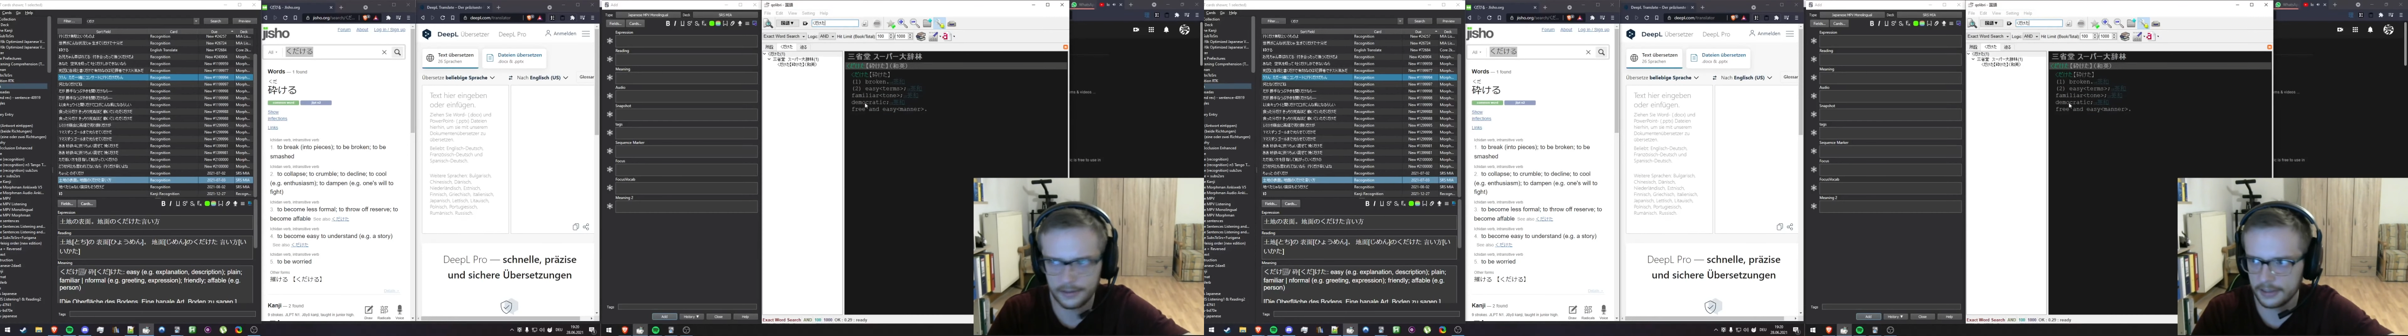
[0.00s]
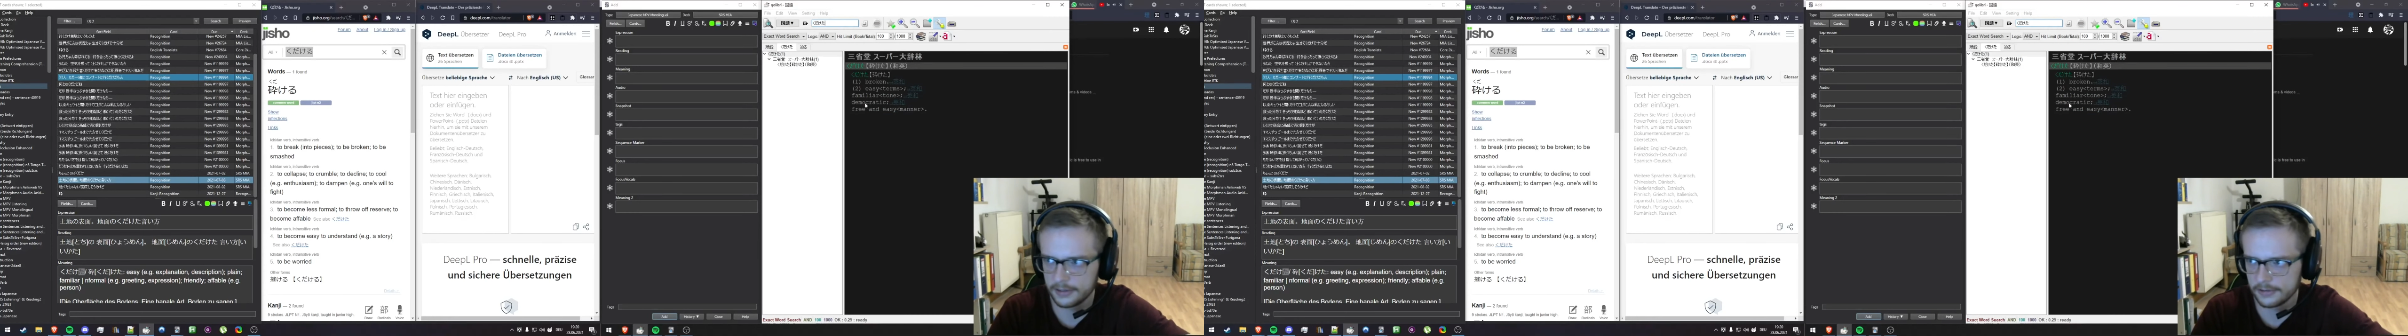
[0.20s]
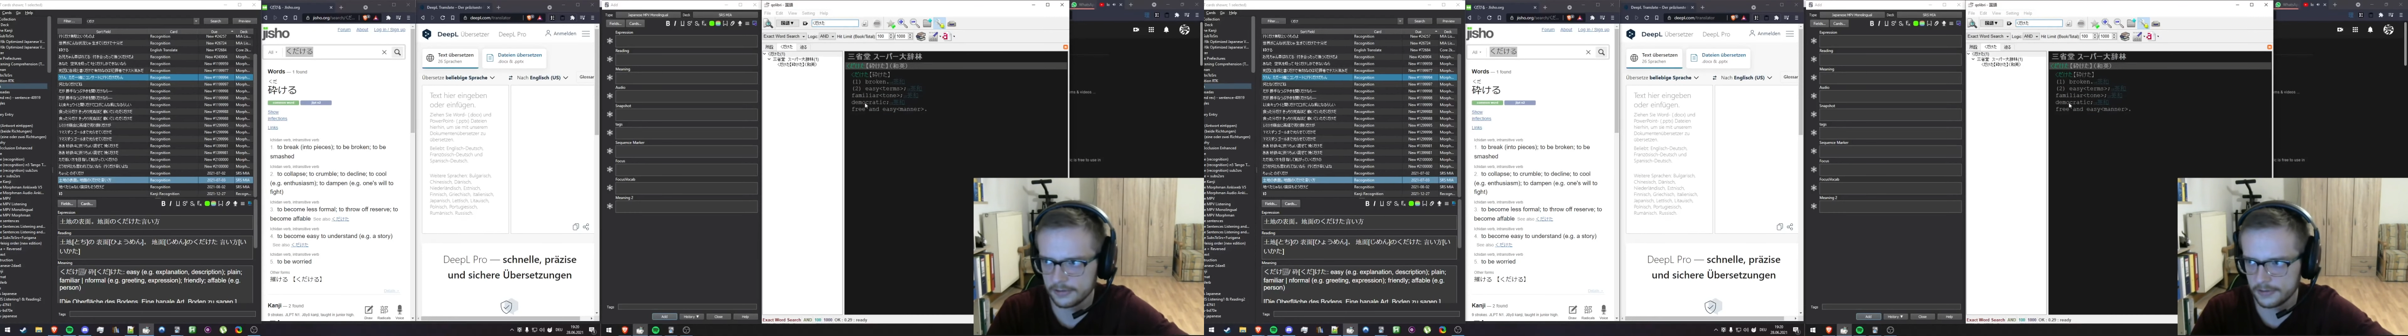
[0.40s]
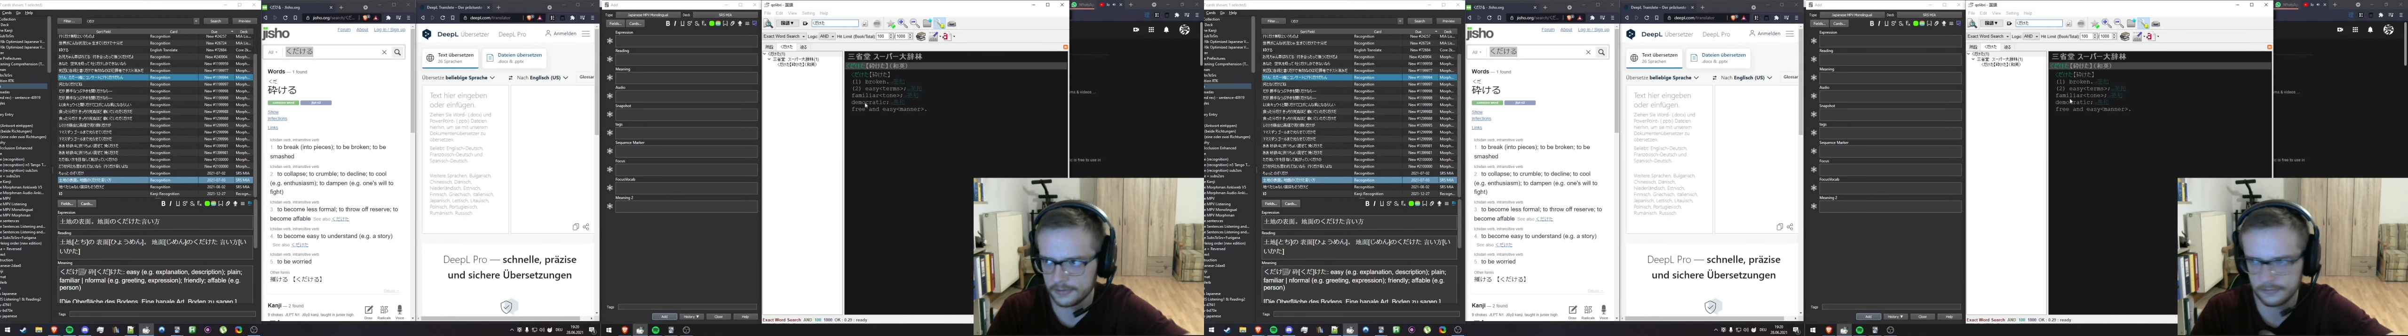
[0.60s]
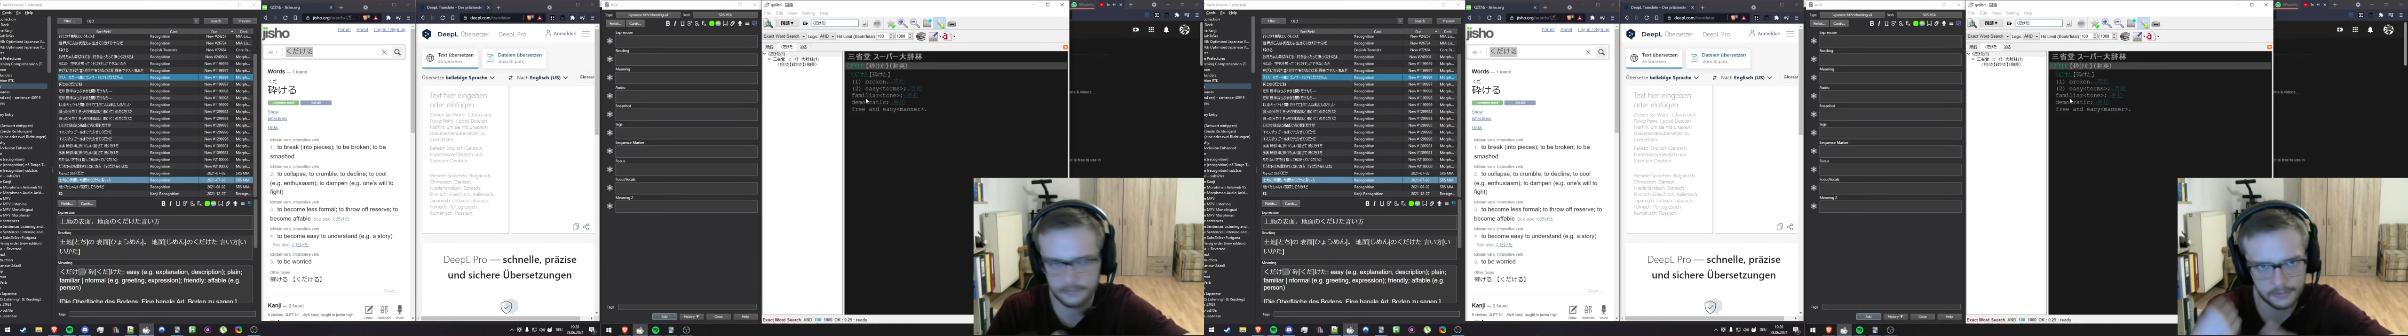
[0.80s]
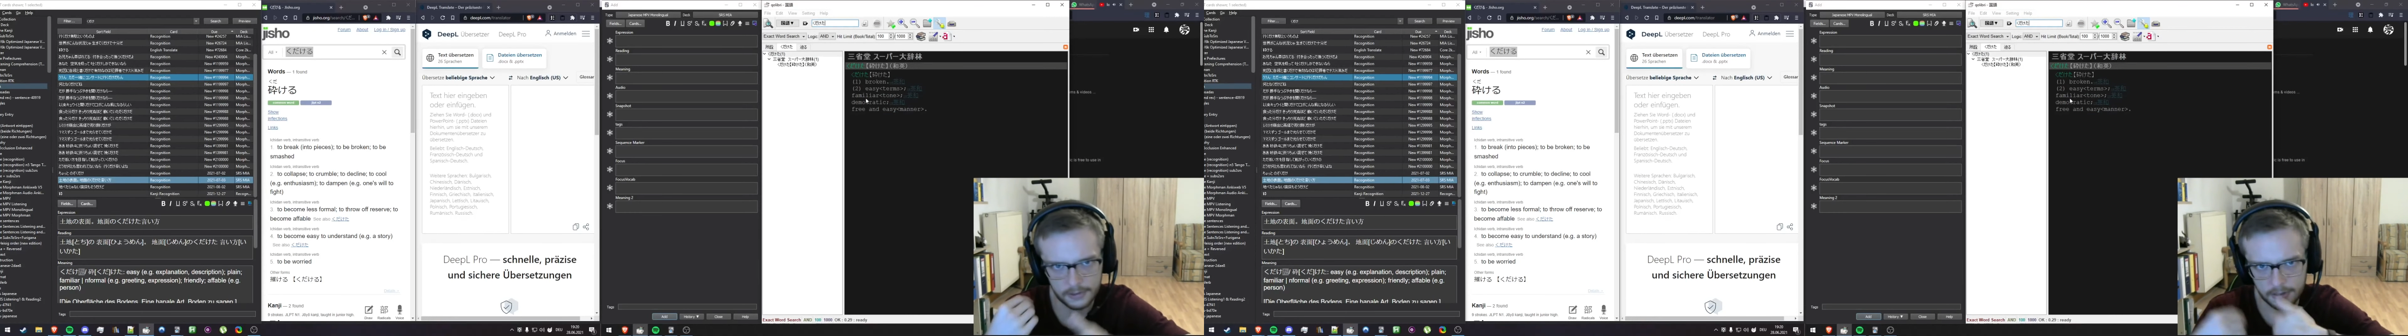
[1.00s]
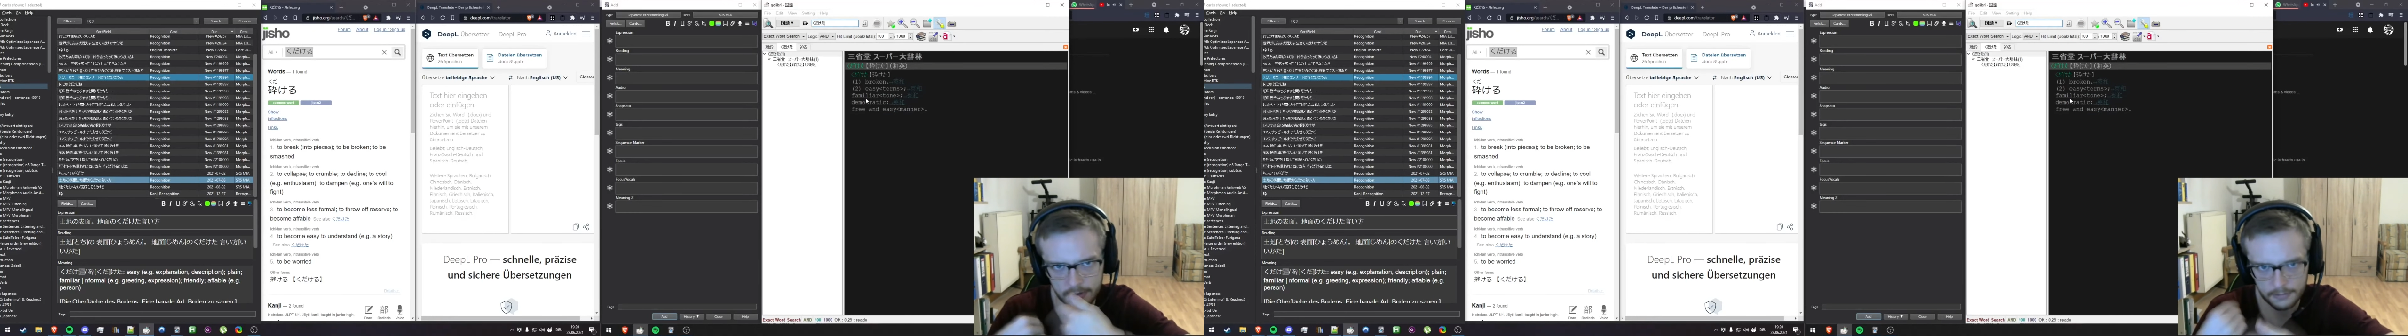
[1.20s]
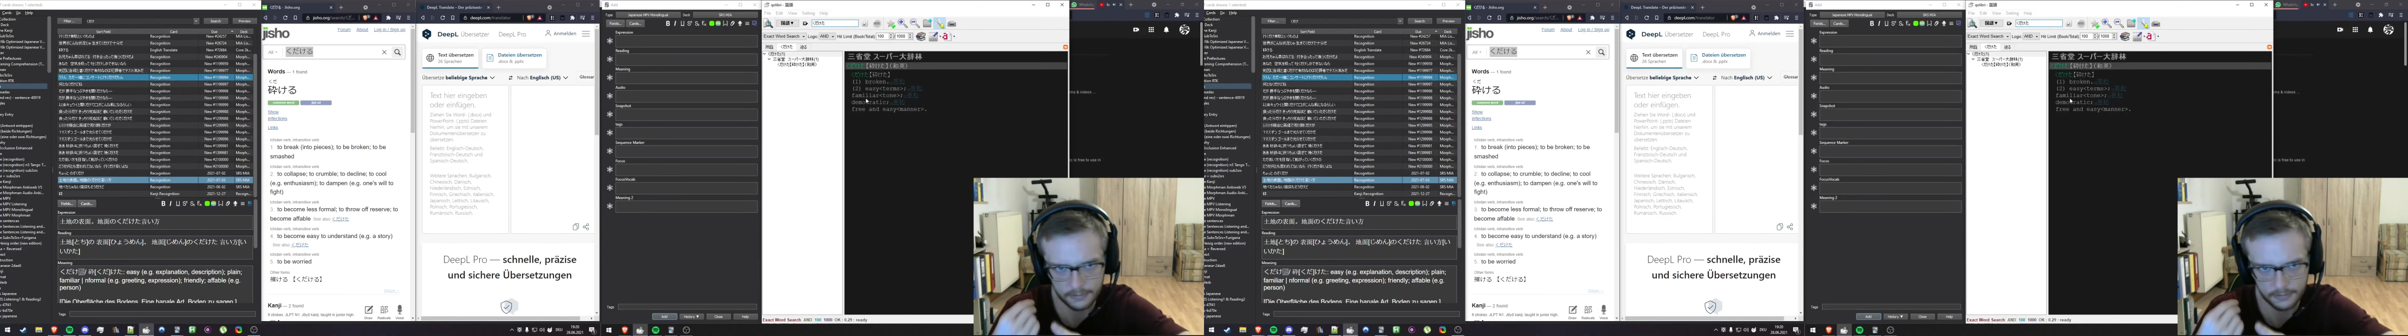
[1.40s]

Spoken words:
he couldn't hear the